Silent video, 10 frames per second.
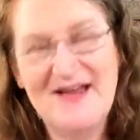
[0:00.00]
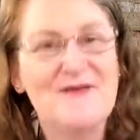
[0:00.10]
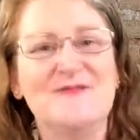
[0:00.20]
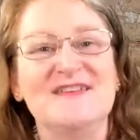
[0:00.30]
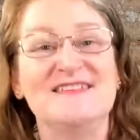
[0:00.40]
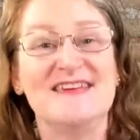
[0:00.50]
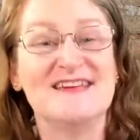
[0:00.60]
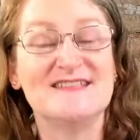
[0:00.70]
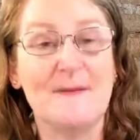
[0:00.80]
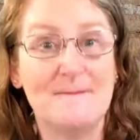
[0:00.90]
for your
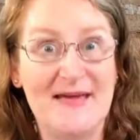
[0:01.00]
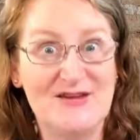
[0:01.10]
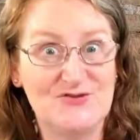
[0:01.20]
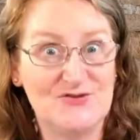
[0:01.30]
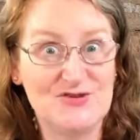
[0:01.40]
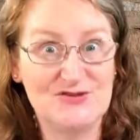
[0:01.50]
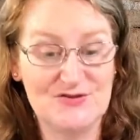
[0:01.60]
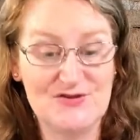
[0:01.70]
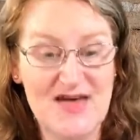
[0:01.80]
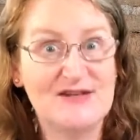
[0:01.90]
tickets, make sure you do
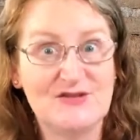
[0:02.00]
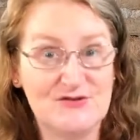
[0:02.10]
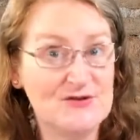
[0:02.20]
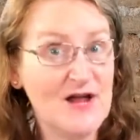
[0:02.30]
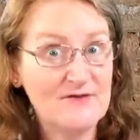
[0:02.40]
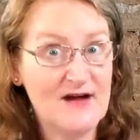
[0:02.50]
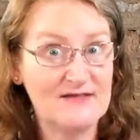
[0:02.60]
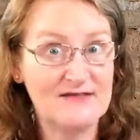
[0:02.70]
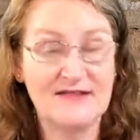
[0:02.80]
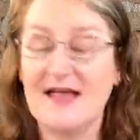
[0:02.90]
that sooner
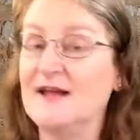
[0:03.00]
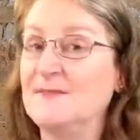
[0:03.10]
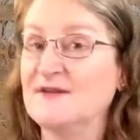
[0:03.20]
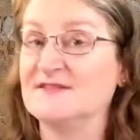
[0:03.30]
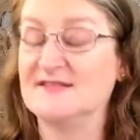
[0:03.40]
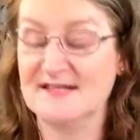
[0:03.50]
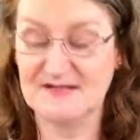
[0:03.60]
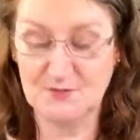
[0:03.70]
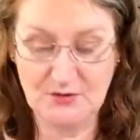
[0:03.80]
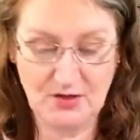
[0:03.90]
rather than later, because the tickets
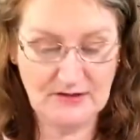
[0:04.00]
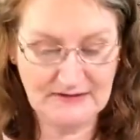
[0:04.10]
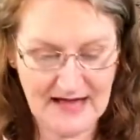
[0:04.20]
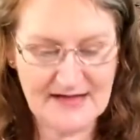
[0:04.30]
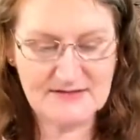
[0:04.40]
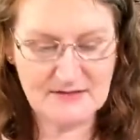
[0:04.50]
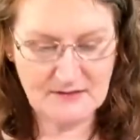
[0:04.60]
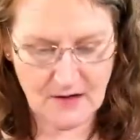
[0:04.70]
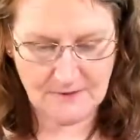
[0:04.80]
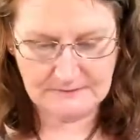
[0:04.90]
will not last
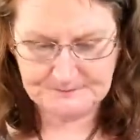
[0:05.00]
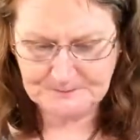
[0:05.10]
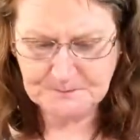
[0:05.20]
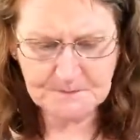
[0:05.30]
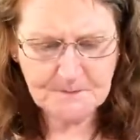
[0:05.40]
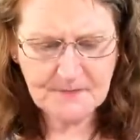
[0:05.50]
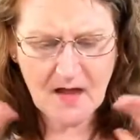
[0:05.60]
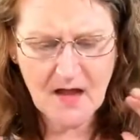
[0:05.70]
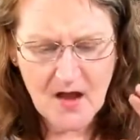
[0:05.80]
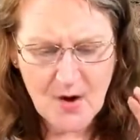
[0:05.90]
long.
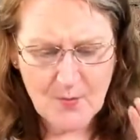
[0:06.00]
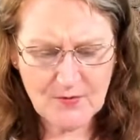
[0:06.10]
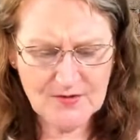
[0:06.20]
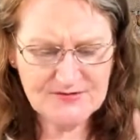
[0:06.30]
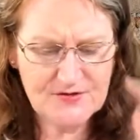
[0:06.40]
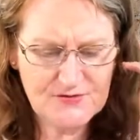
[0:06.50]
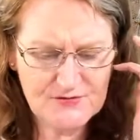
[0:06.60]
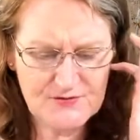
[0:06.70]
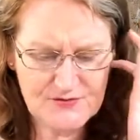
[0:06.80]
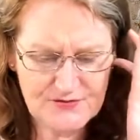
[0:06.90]
We're also
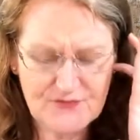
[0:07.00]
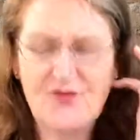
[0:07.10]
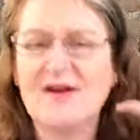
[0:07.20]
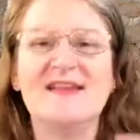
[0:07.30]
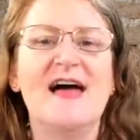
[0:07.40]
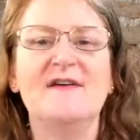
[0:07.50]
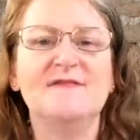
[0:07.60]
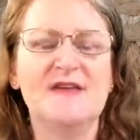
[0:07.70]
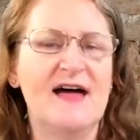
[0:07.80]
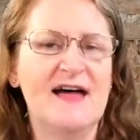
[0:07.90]
trying to have
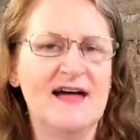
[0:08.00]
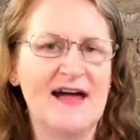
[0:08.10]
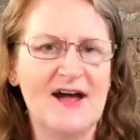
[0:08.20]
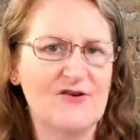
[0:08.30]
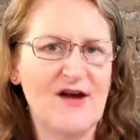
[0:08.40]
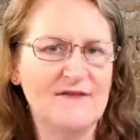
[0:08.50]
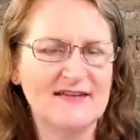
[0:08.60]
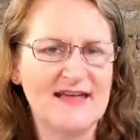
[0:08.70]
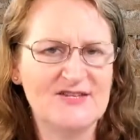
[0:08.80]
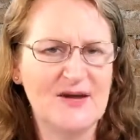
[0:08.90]
a craft and
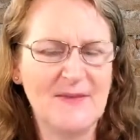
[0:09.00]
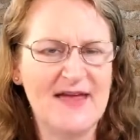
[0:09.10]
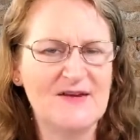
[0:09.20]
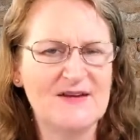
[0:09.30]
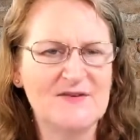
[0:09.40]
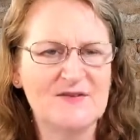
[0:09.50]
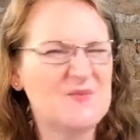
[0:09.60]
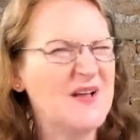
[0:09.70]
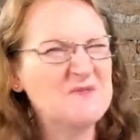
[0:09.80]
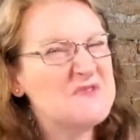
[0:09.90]
catch up area as
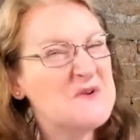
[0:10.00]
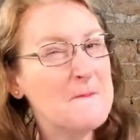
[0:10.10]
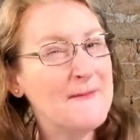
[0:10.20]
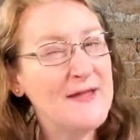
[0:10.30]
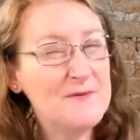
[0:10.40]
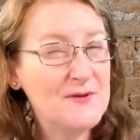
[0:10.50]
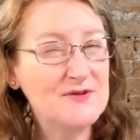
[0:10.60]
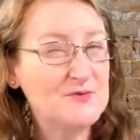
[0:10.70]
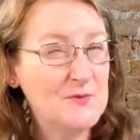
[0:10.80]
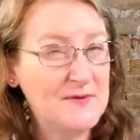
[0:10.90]
well. We thought maybe we could
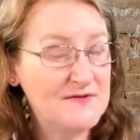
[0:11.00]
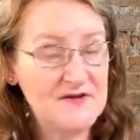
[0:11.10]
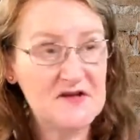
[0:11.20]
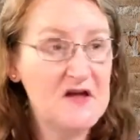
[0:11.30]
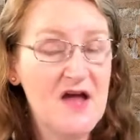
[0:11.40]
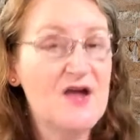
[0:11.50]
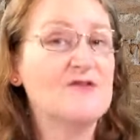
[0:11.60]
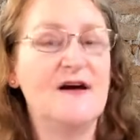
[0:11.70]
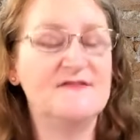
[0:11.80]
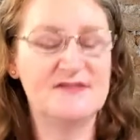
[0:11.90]
do a bit of a
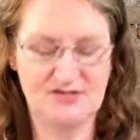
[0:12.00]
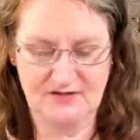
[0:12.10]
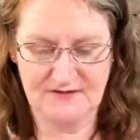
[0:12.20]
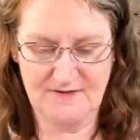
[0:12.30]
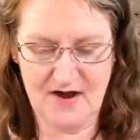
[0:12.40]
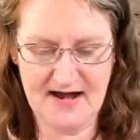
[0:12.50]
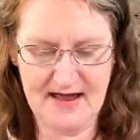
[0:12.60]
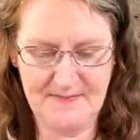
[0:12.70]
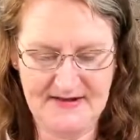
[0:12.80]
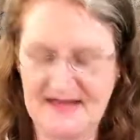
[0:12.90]
craft session on the Friday,
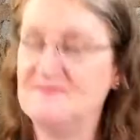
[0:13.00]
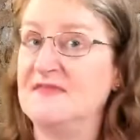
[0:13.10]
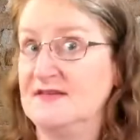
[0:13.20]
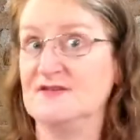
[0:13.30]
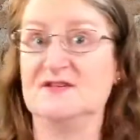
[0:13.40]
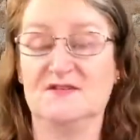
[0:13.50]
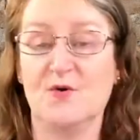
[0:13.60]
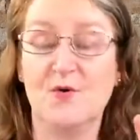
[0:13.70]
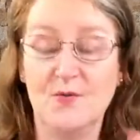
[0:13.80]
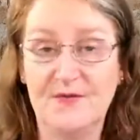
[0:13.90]
but again, these are just
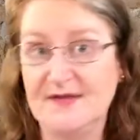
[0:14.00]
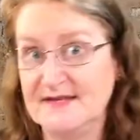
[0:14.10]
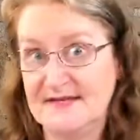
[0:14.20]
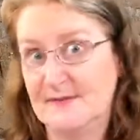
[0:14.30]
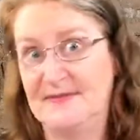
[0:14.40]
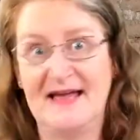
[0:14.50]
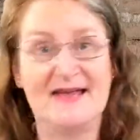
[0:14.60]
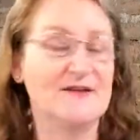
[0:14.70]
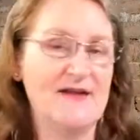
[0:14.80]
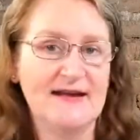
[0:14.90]
all things that are playing
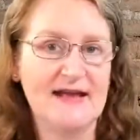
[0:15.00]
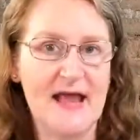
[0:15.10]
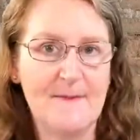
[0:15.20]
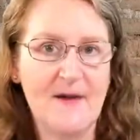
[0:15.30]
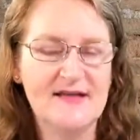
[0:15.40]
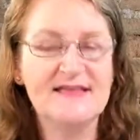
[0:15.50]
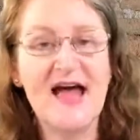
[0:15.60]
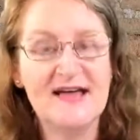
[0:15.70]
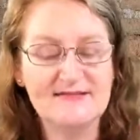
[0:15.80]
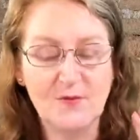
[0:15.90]
around in our minds
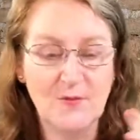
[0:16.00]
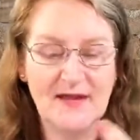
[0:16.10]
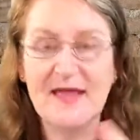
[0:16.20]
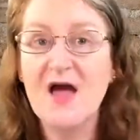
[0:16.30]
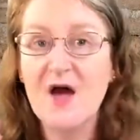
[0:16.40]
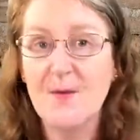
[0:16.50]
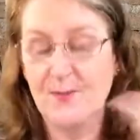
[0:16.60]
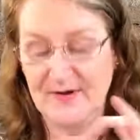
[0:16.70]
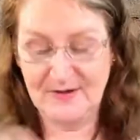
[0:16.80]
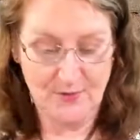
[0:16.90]
as we
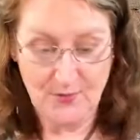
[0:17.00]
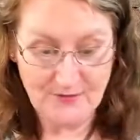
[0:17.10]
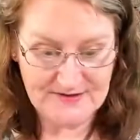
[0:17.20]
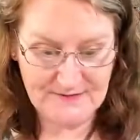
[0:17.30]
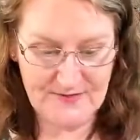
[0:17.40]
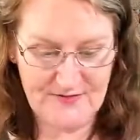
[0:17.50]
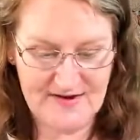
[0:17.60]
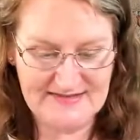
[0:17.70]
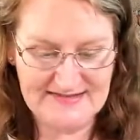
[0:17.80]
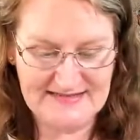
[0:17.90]
bring all the different
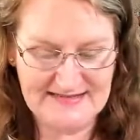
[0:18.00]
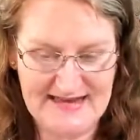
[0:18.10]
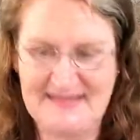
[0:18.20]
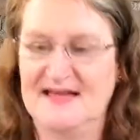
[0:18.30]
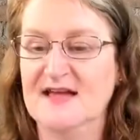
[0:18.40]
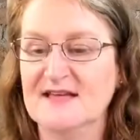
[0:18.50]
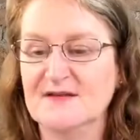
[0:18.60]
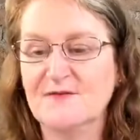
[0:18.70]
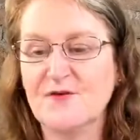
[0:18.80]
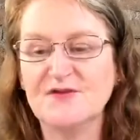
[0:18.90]
threads together. So
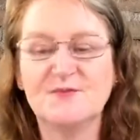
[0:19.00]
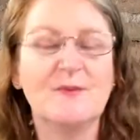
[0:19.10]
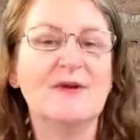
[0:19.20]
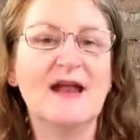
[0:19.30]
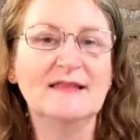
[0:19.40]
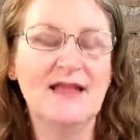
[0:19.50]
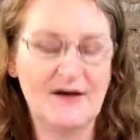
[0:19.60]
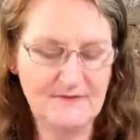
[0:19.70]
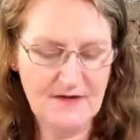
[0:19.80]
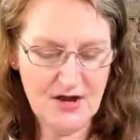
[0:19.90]
of course, we would
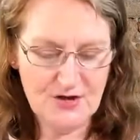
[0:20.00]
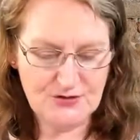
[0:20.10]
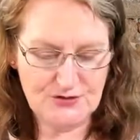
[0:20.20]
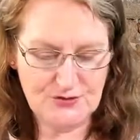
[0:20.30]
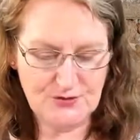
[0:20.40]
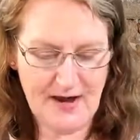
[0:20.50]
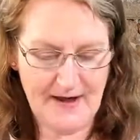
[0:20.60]
love to